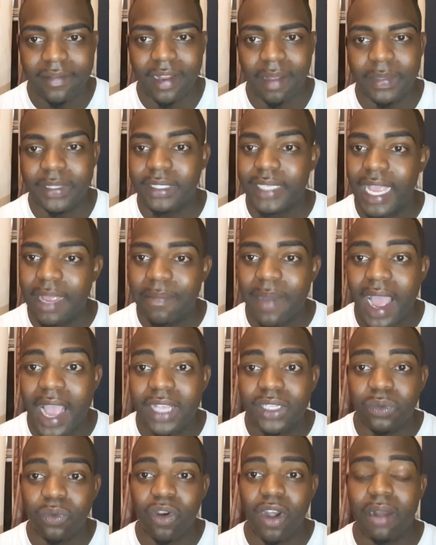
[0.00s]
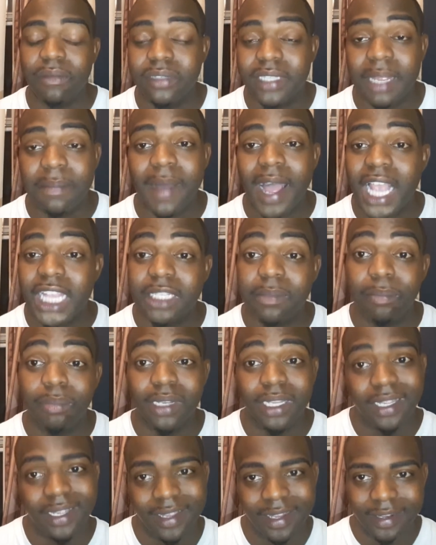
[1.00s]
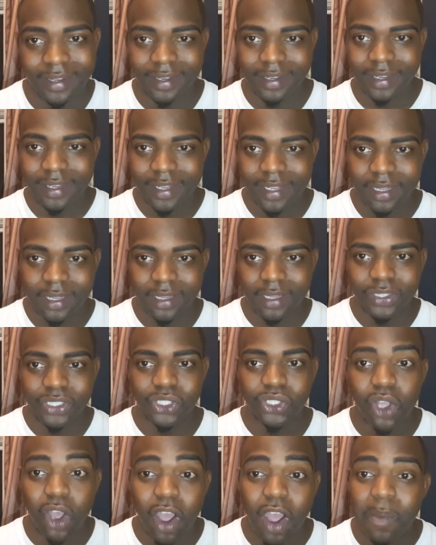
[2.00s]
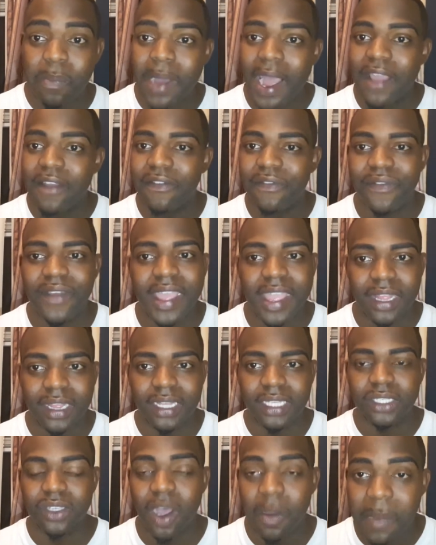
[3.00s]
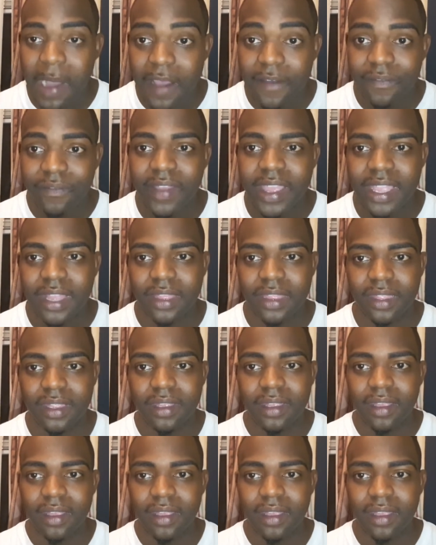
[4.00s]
I'm saved by His Word. I'm saved by His blood. And this is all by faith. It's all by faith.